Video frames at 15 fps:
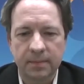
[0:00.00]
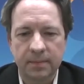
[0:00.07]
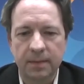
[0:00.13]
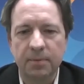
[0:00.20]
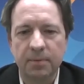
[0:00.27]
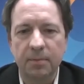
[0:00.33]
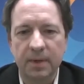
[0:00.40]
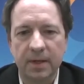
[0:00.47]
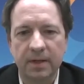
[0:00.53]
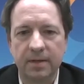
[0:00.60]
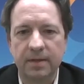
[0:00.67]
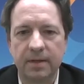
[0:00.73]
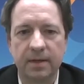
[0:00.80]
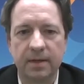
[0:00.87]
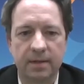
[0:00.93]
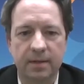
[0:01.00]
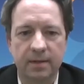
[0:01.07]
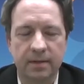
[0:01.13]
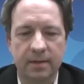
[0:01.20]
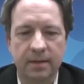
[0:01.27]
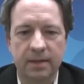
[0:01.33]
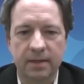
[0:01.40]
implement
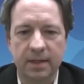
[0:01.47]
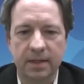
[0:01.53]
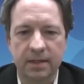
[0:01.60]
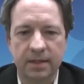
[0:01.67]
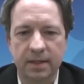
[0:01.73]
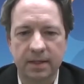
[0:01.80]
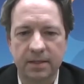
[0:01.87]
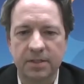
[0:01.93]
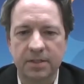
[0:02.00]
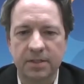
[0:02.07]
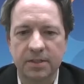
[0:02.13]
uh, and, and, and